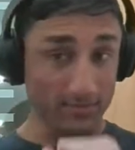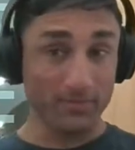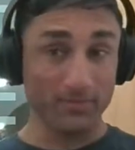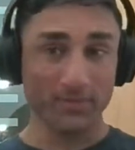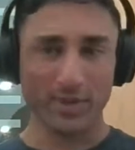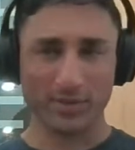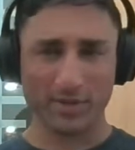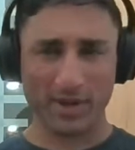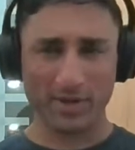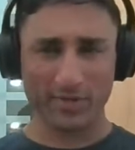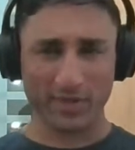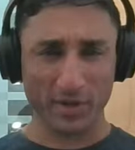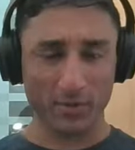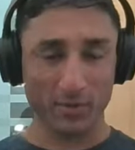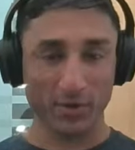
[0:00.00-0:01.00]
around
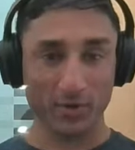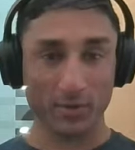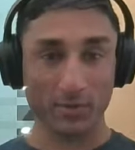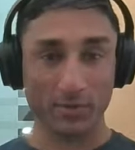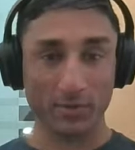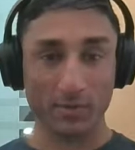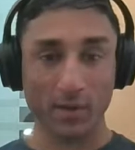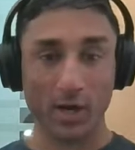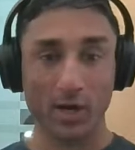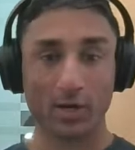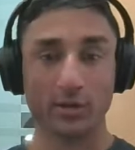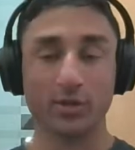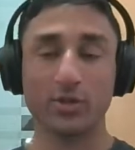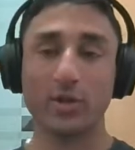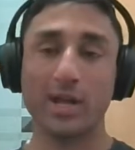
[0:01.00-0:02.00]
February or
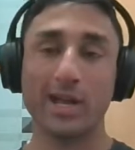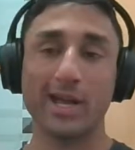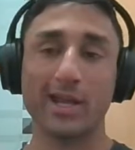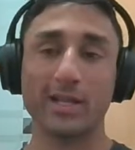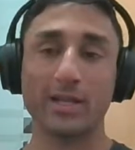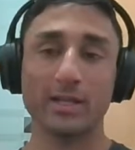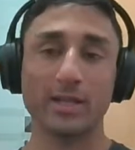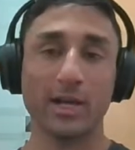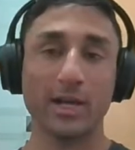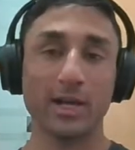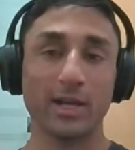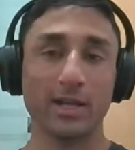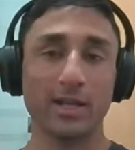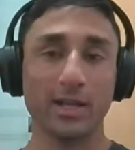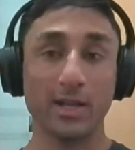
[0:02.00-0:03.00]
March, and
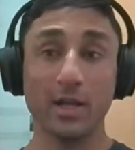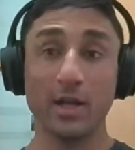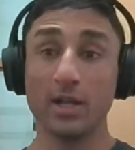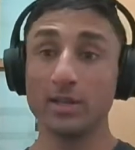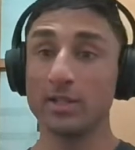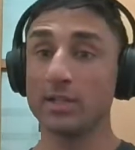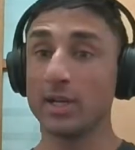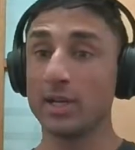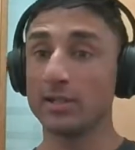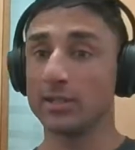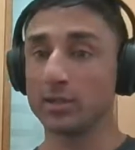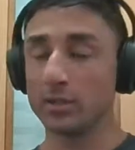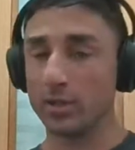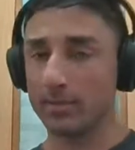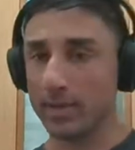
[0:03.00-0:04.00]
I decided to
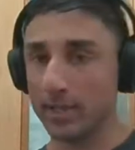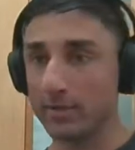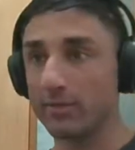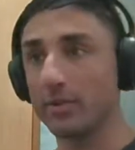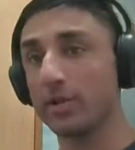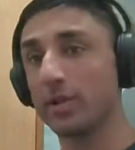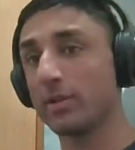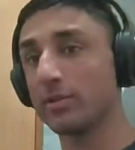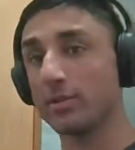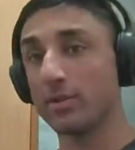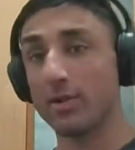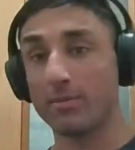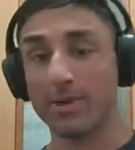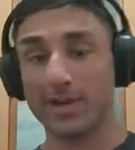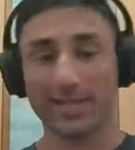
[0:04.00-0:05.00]
stop making videos,
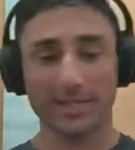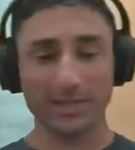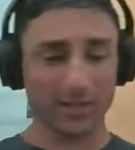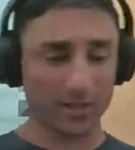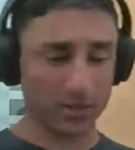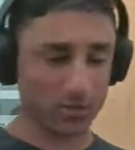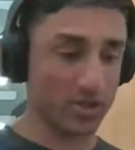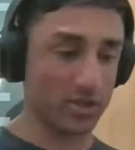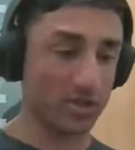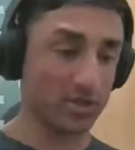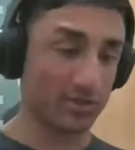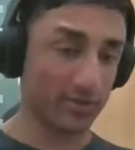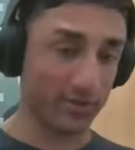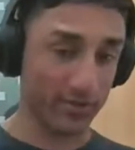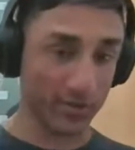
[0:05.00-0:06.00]
go back into the trenches
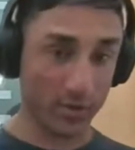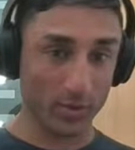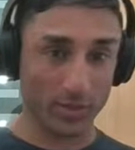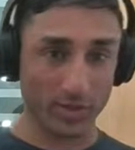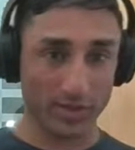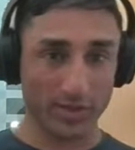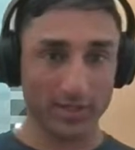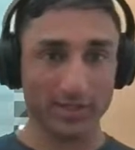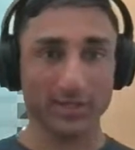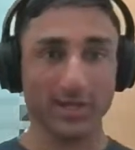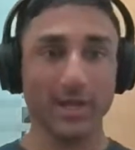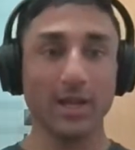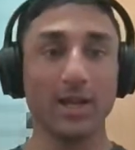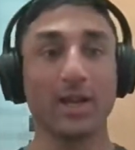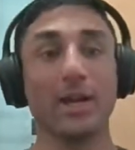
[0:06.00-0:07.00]
and focus.
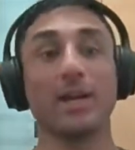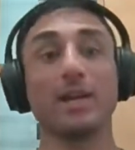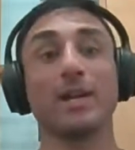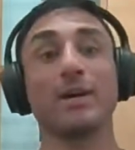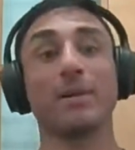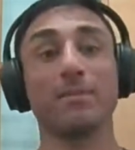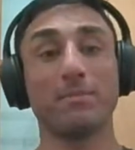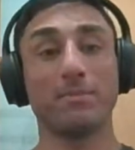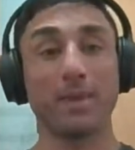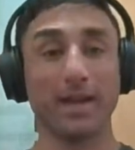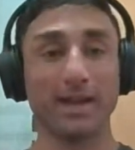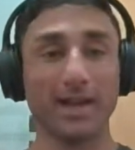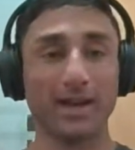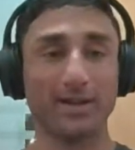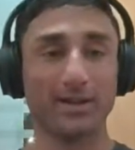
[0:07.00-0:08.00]
And now I'm
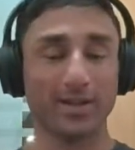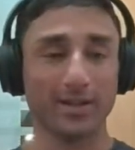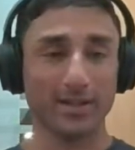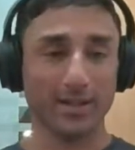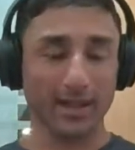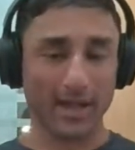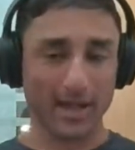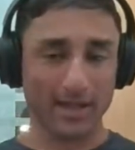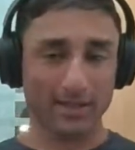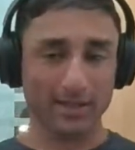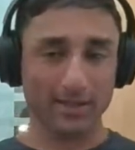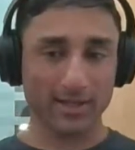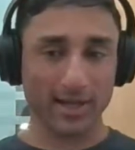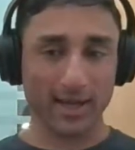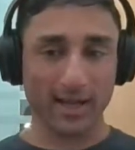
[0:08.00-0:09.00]
back out here,
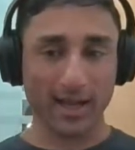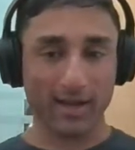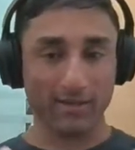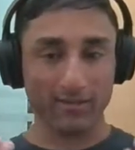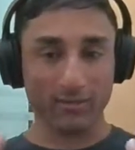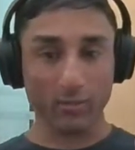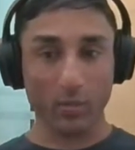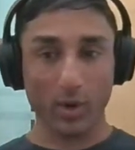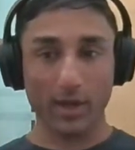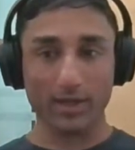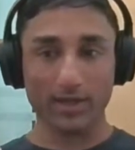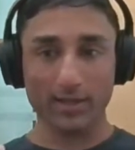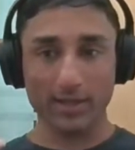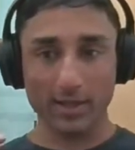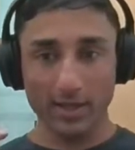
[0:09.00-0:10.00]
and I have
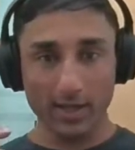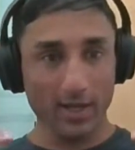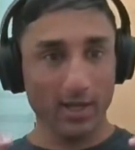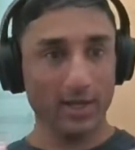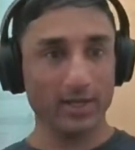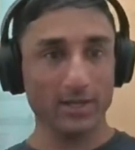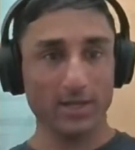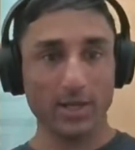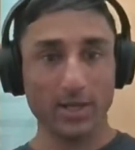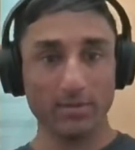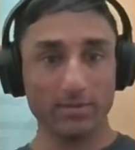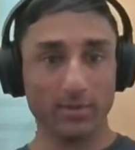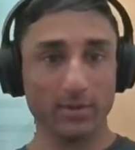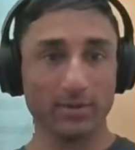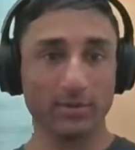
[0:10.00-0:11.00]
one
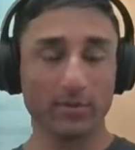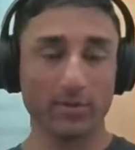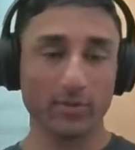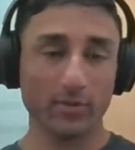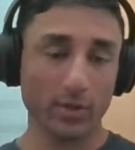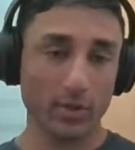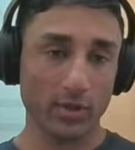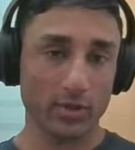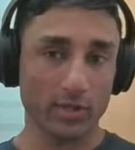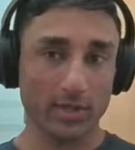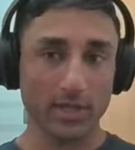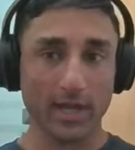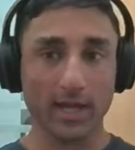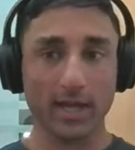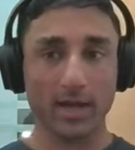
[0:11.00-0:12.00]
tip for you
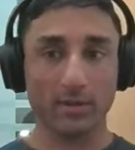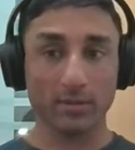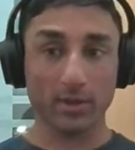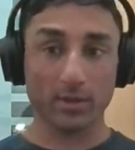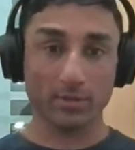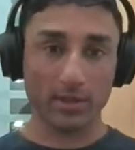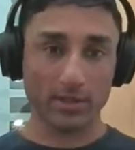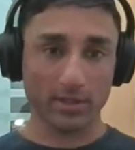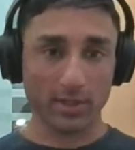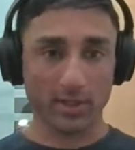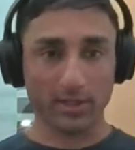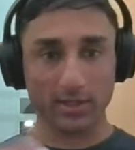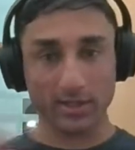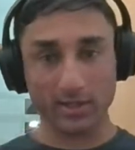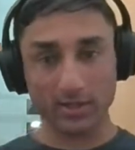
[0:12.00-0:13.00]
today. I'm going to be
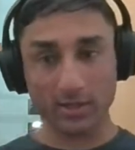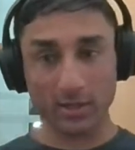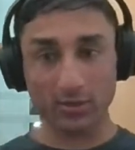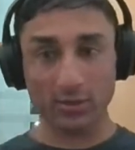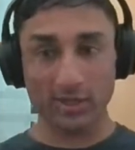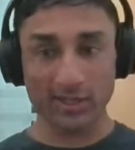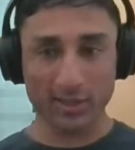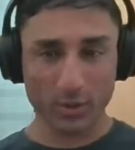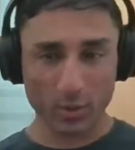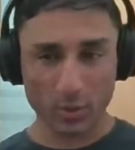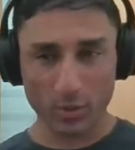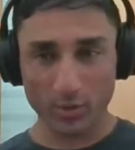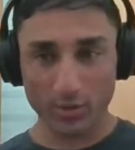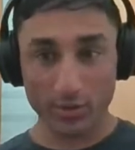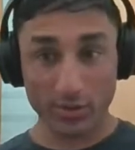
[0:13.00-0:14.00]
starting this series
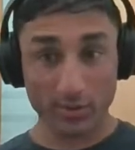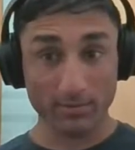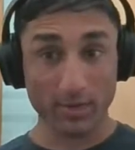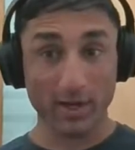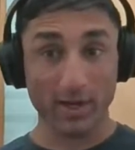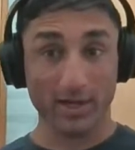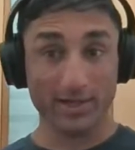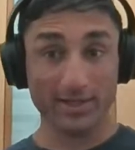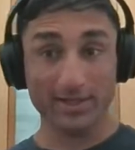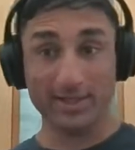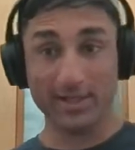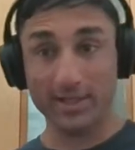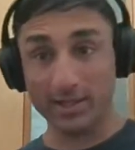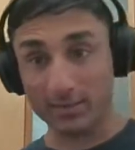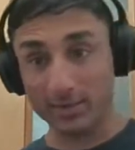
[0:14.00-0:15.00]
called Smart
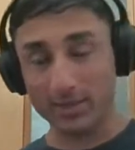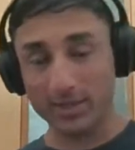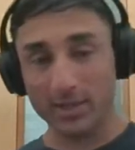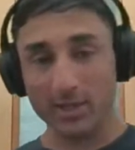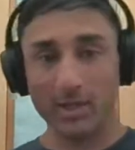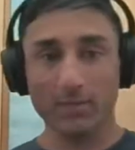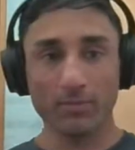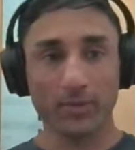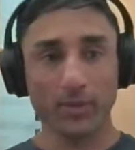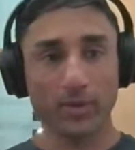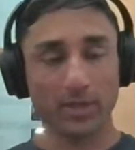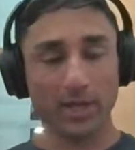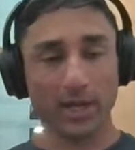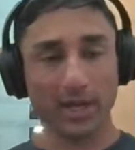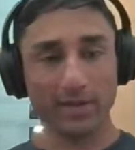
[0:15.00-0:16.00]
Tips
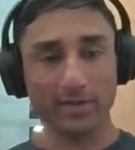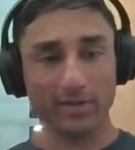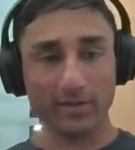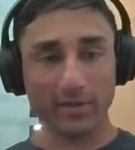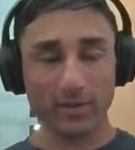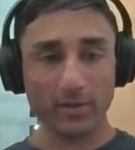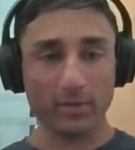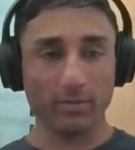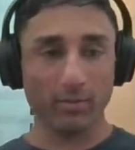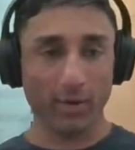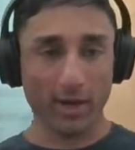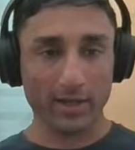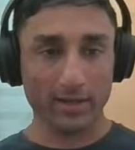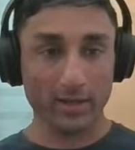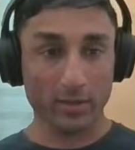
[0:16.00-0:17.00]
because I have a new
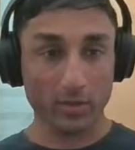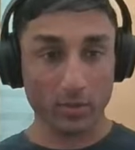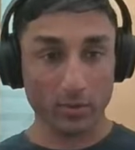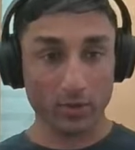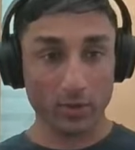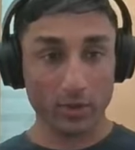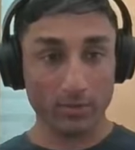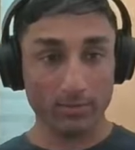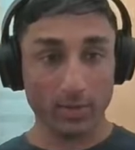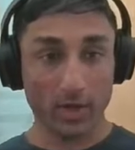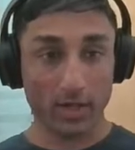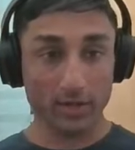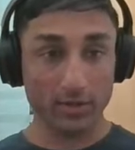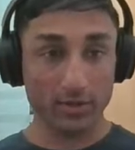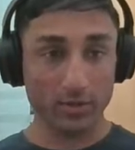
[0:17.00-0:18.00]
brand. It's called
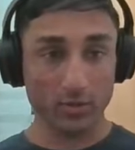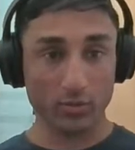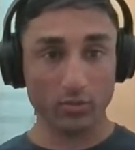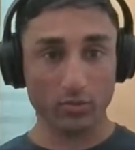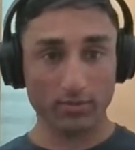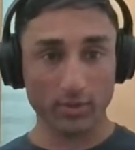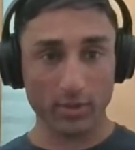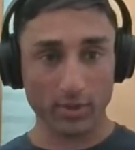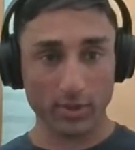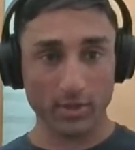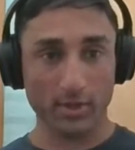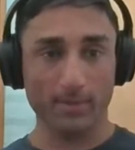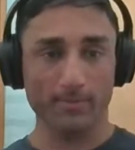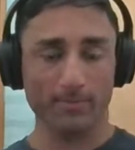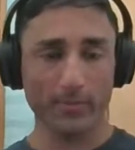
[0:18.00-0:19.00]
Smart
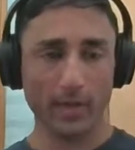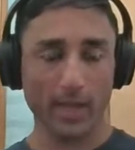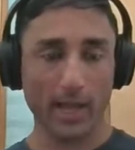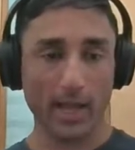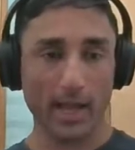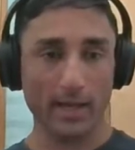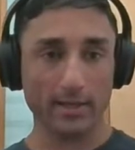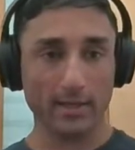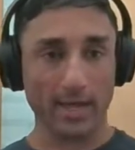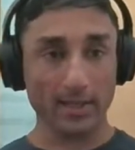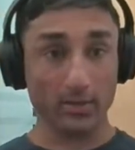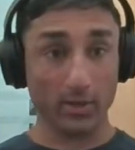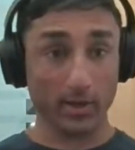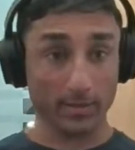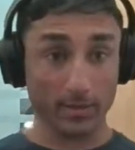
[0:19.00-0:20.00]
Entrepreneur, and
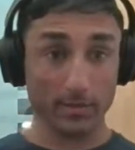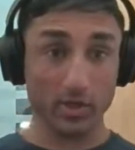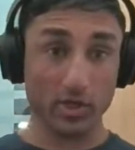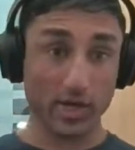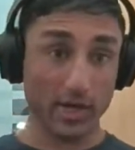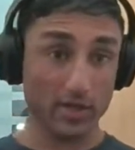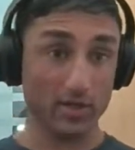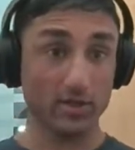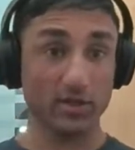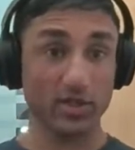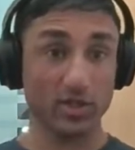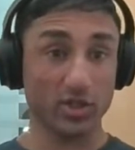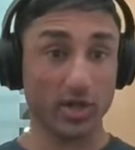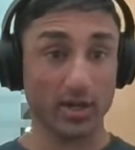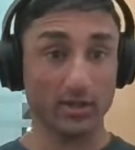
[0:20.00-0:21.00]
that's what I'm going to be changing
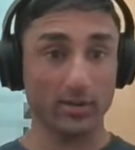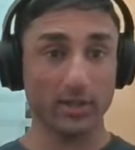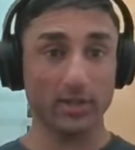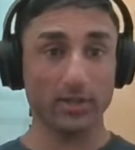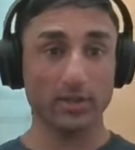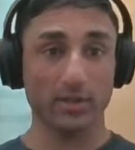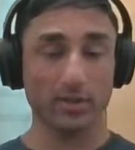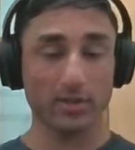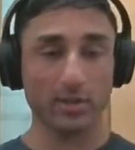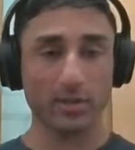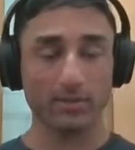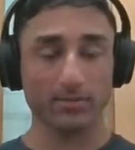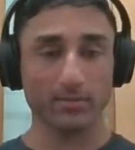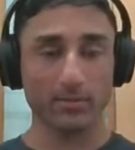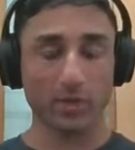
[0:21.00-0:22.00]
this channel into. It's
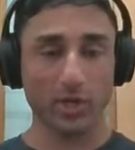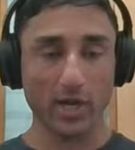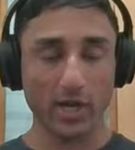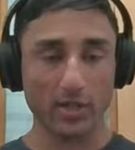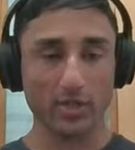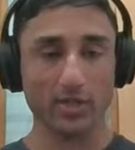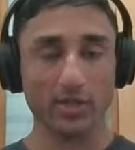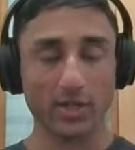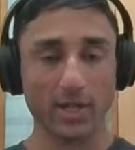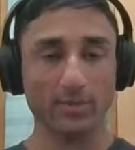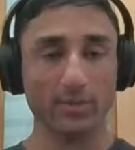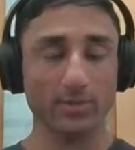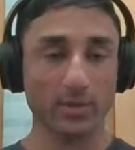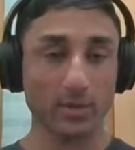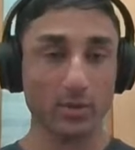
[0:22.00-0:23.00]
going to change its
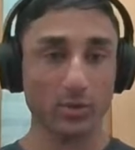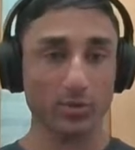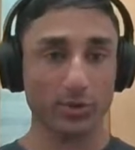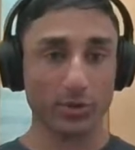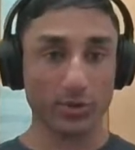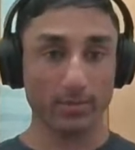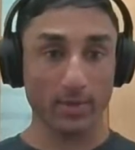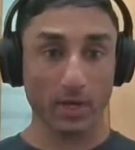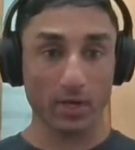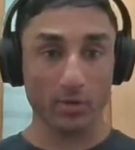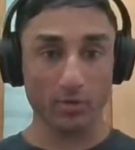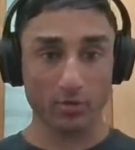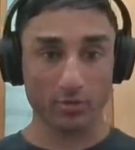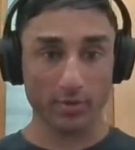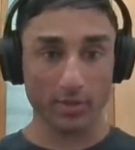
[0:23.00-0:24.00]
name to be called
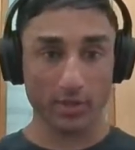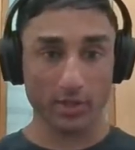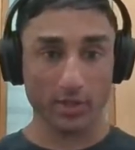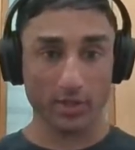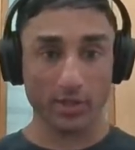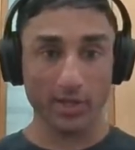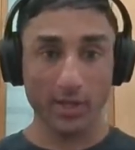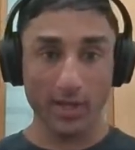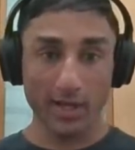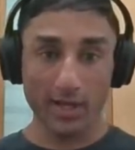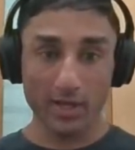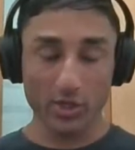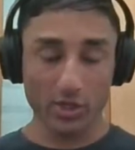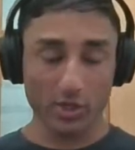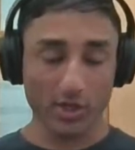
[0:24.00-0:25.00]
Smart Entrepreneur,
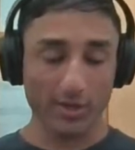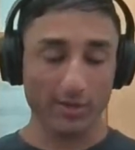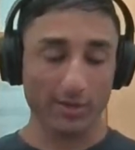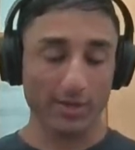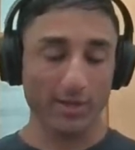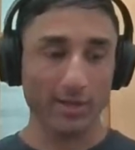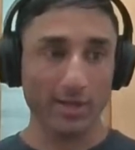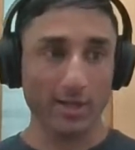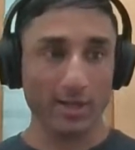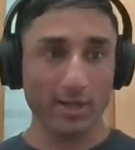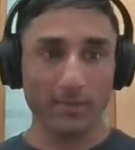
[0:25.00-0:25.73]
sharing